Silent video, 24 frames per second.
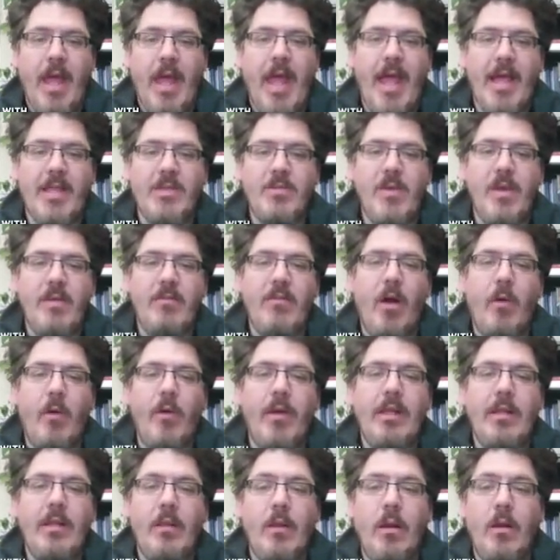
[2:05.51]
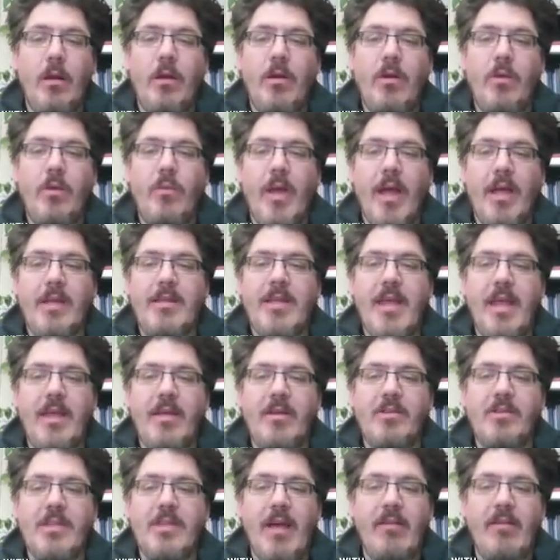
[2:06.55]
As we have already learned,
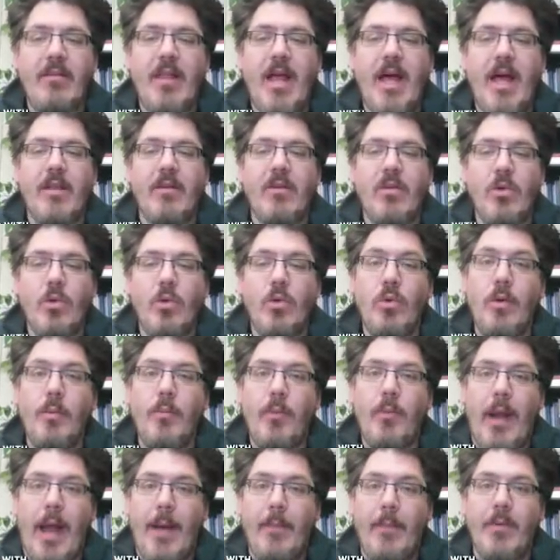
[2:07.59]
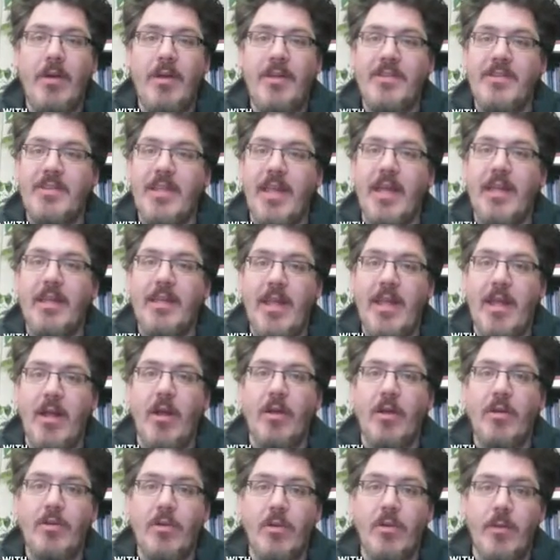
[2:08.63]
rectangles have a lot of cool properties and
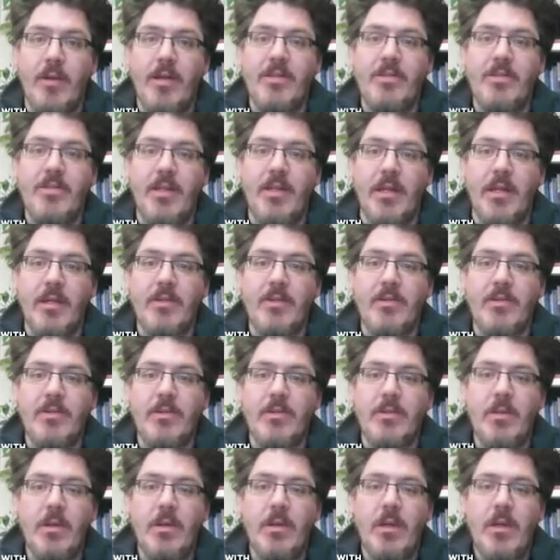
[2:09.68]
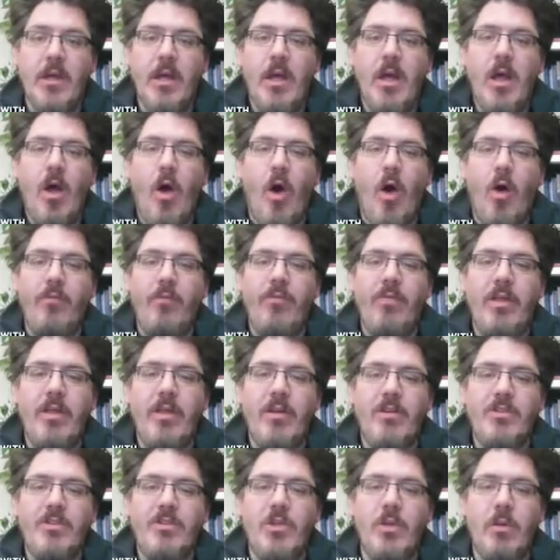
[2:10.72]
characteristics. Hopefully
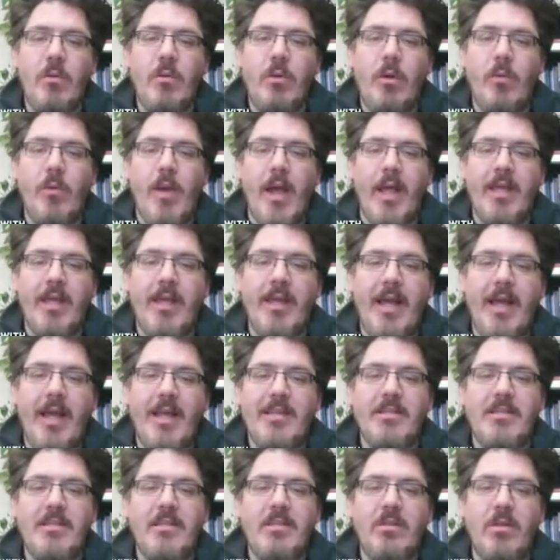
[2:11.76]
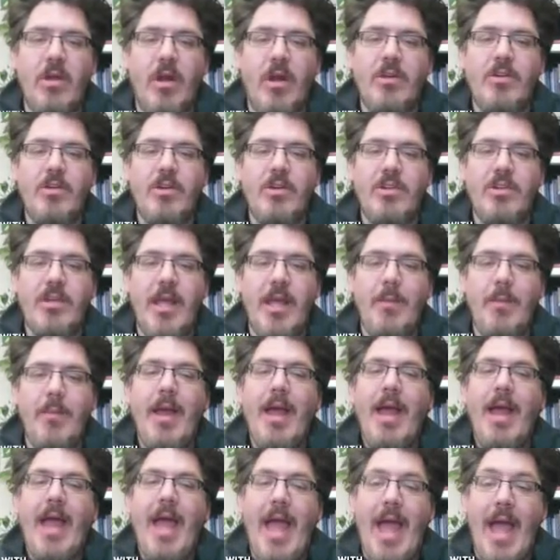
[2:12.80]
your student will recognize this larger shape
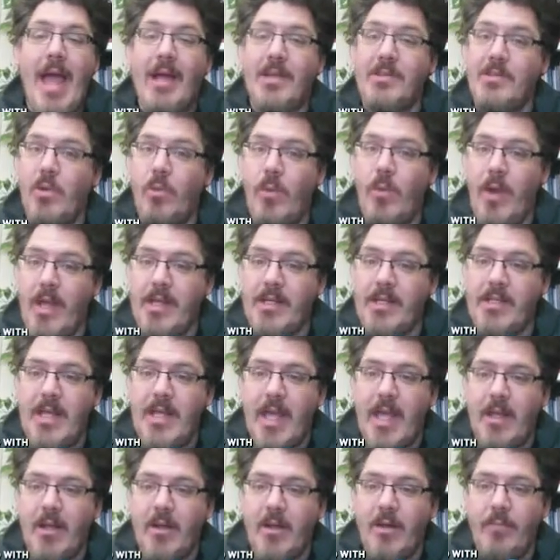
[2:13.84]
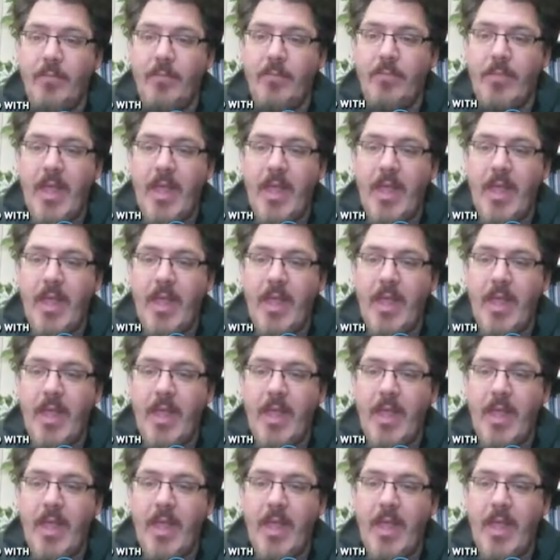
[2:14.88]
as a rectangle